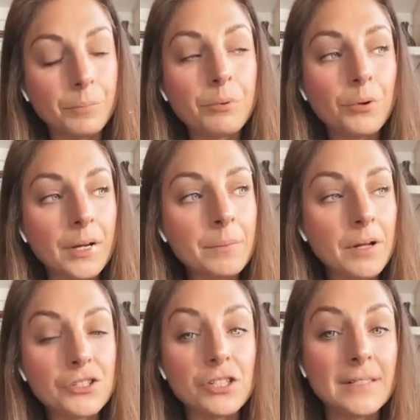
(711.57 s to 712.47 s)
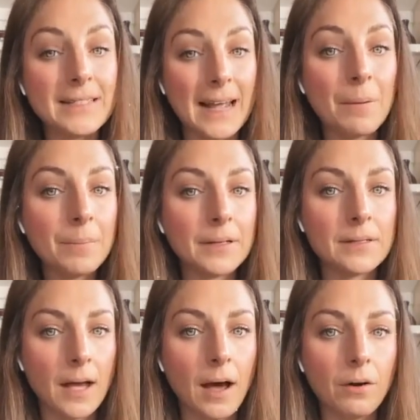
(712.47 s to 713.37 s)
pretty much
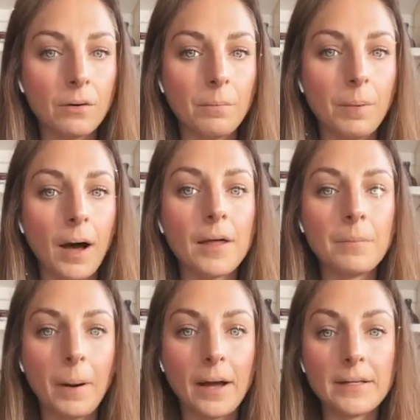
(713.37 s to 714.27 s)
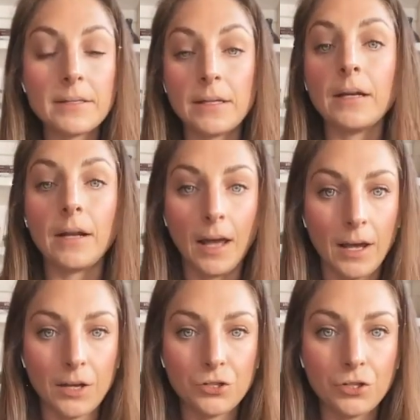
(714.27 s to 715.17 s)
dampened out by the Piscean
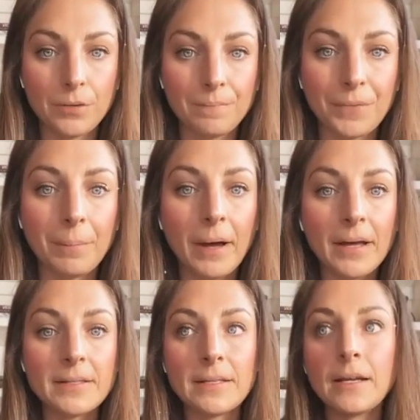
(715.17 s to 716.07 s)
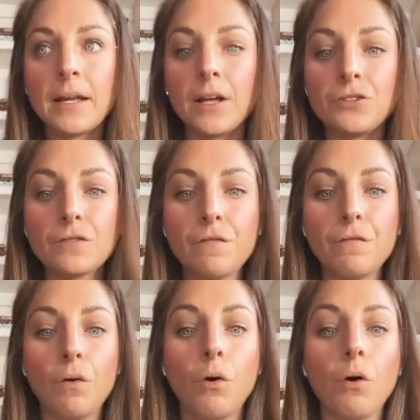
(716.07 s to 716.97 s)
age. The Piscean age is
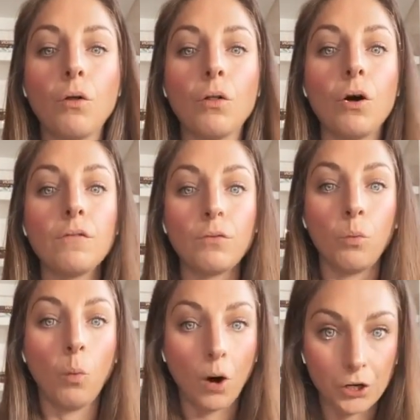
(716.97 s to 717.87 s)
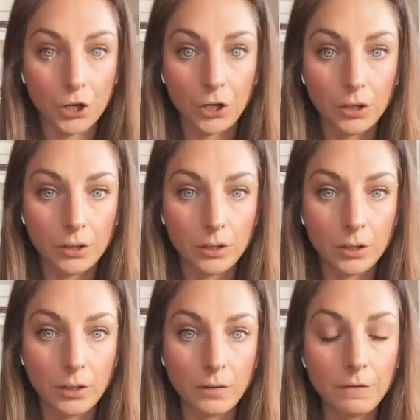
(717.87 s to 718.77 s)
full of water.
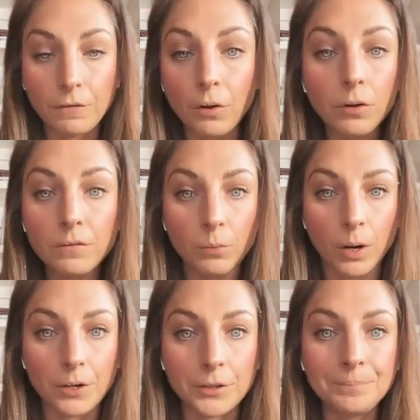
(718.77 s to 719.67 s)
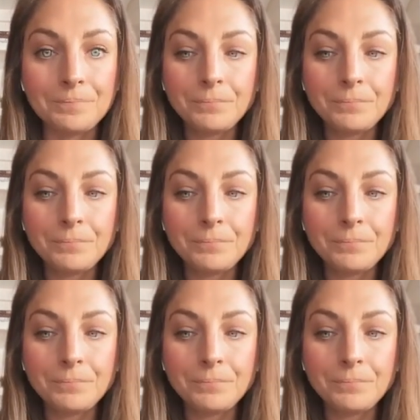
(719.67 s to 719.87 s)
Full of water.